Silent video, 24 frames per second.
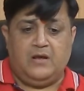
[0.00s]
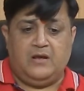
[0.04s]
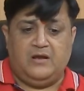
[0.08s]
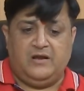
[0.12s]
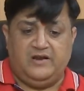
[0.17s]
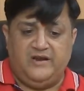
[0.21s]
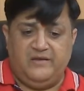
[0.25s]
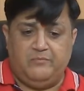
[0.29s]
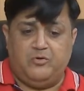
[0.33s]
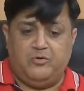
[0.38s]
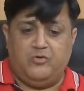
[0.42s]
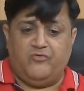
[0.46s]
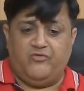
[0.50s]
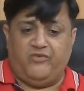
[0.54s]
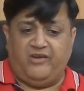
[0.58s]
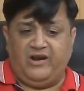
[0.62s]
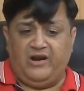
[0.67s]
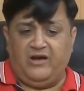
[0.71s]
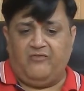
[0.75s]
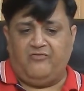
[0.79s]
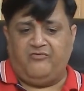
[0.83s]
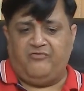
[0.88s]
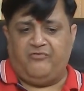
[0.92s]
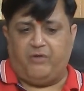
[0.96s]
Removal
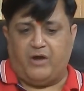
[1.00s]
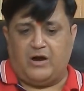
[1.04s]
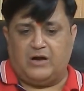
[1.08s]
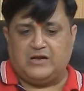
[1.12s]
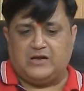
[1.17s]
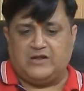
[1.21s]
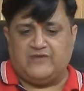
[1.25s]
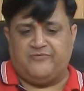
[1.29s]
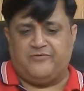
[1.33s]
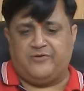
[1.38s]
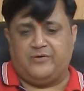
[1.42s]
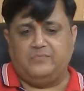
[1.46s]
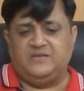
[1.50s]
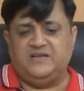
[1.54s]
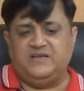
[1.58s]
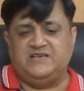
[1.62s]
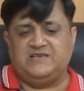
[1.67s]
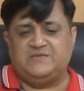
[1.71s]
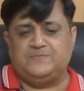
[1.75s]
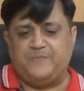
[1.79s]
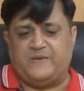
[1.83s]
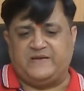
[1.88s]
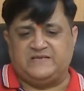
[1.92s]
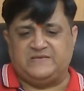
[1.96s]
of water from the
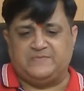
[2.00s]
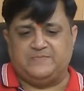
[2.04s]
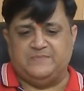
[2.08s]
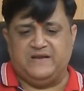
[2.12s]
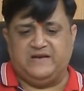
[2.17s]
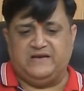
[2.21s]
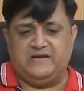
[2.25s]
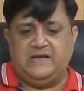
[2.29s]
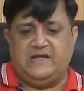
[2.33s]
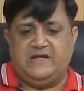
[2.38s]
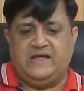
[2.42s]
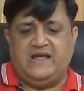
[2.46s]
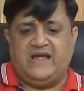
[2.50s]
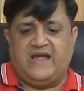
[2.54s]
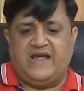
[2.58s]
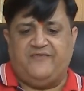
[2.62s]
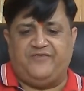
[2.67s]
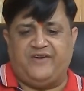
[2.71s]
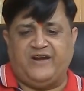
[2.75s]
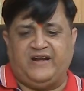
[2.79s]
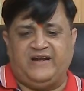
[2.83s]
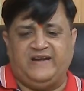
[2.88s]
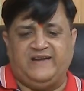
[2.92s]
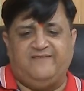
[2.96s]
specimen
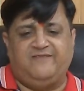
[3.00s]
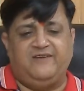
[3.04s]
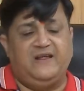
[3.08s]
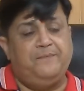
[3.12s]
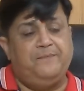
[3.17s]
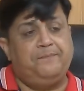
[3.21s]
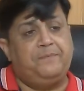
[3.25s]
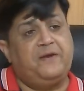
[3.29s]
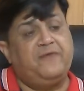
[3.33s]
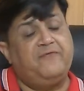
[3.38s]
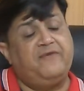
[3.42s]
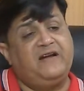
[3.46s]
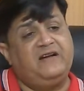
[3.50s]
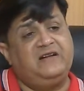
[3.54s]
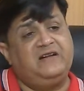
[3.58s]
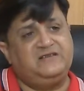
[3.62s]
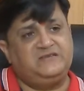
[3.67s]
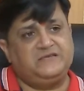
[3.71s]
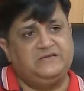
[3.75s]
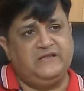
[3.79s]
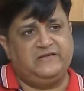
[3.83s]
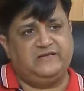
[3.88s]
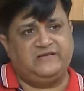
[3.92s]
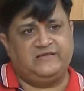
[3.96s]
effectively prevents
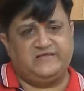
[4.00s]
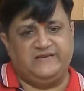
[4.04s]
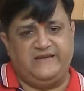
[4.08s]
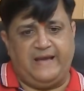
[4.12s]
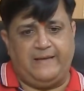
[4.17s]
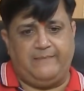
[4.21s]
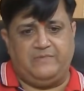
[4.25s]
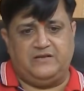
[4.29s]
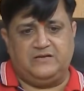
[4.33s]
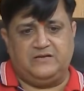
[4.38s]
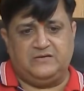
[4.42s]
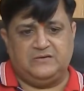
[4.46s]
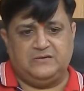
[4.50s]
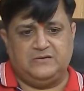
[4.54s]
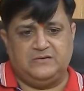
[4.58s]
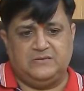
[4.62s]
this damage.